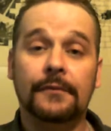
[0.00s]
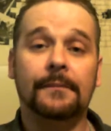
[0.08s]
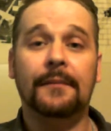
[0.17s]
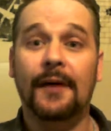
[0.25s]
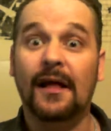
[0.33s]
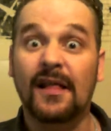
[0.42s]

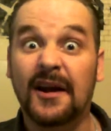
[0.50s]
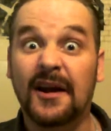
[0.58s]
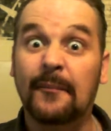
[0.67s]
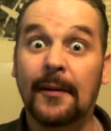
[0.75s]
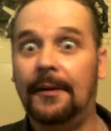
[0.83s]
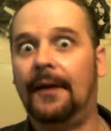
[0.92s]
Maybe I'll like
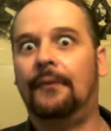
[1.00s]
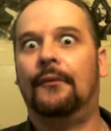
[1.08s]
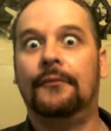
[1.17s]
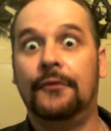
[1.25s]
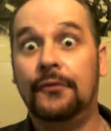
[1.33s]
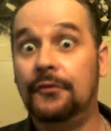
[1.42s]
it, maybe I
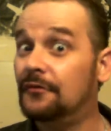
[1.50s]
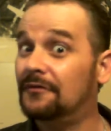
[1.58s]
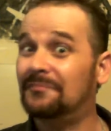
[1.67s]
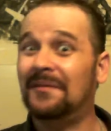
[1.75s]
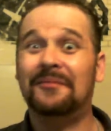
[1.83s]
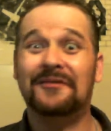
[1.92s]
won't. Who
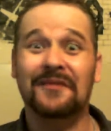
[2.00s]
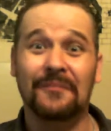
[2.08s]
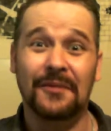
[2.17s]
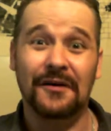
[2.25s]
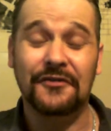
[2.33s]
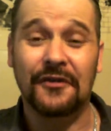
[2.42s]
knows? Maybe
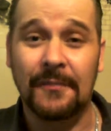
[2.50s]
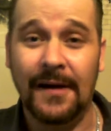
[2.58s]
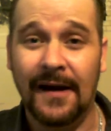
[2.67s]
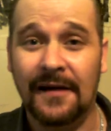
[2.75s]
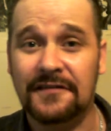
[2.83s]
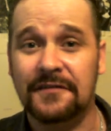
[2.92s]
somebody will turn
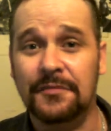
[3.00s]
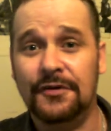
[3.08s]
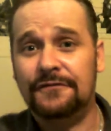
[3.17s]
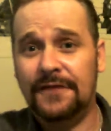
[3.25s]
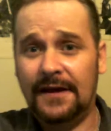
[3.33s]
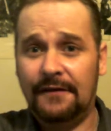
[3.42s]
me on to some
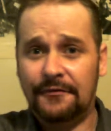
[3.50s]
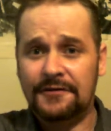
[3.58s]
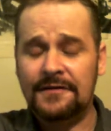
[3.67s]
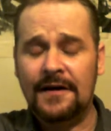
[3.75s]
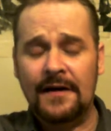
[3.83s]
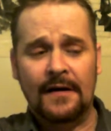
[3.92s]
new
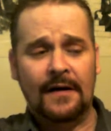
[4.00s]
flavors.